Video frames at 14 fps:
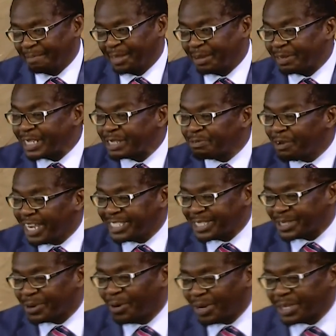Now this fight is
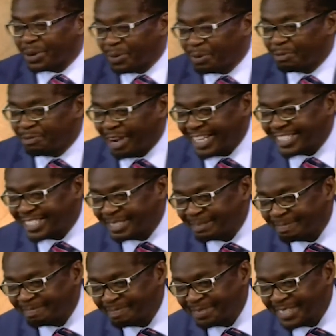called a good fight.
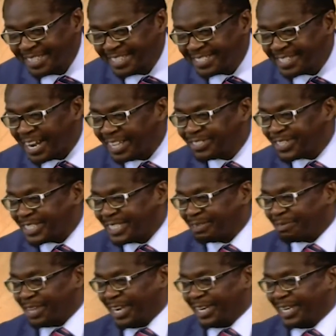There's an adjective
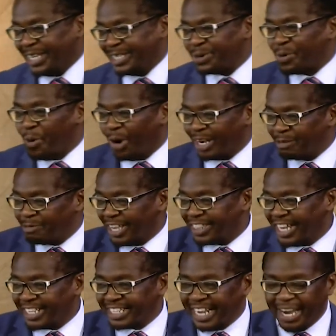there to qualify
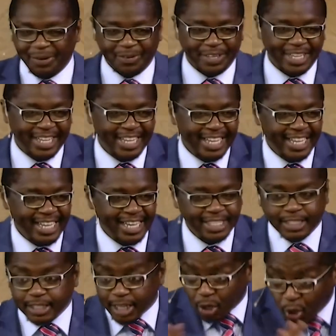that now.
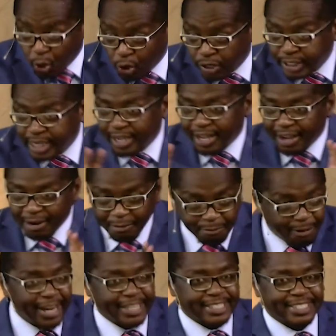It's the good
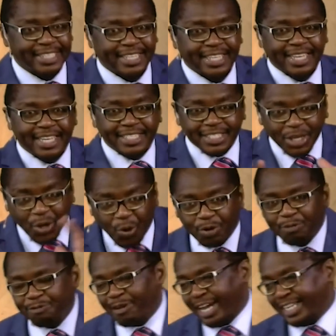fight. It's a
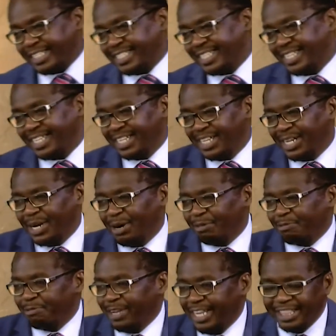good fight of
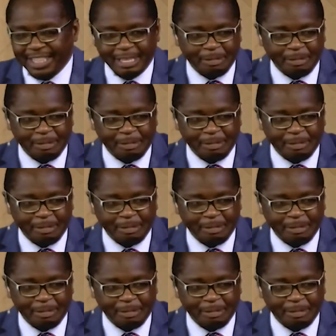faith.